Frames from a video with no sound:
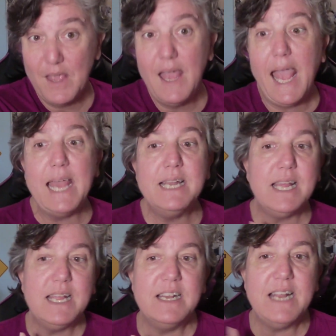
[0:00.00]
And
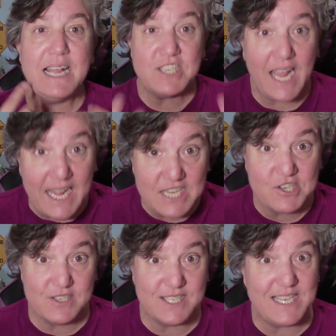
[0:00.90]
in an
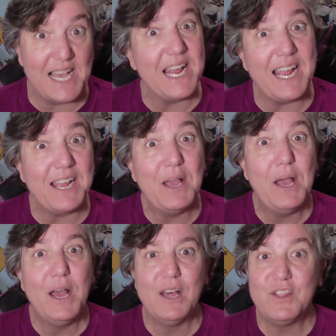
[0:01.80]
educational setting,
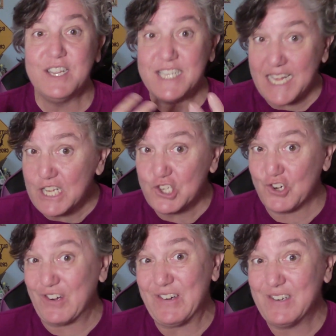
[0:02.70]
the
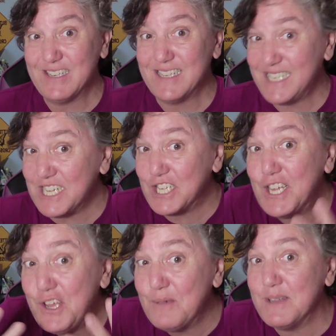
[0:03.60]
teacher teaching
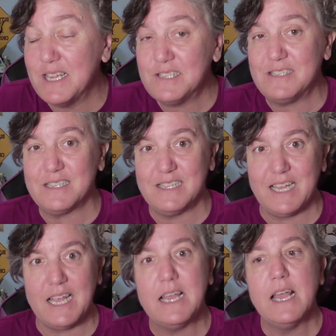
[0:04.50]

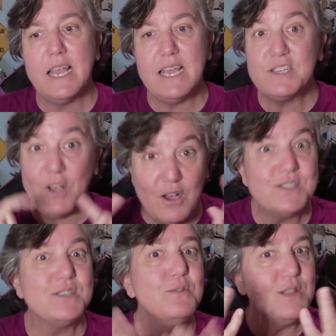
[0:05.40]
humanistically is
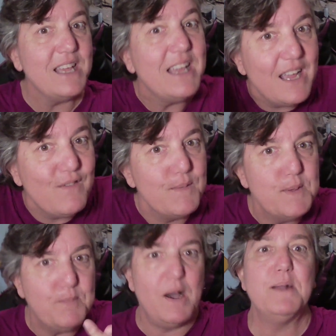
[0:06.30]
also thinking from the
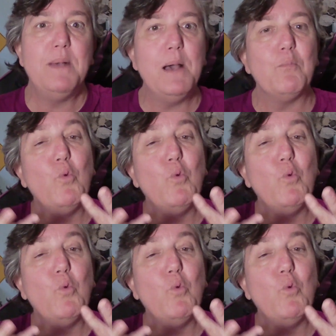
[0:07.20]
bottom up.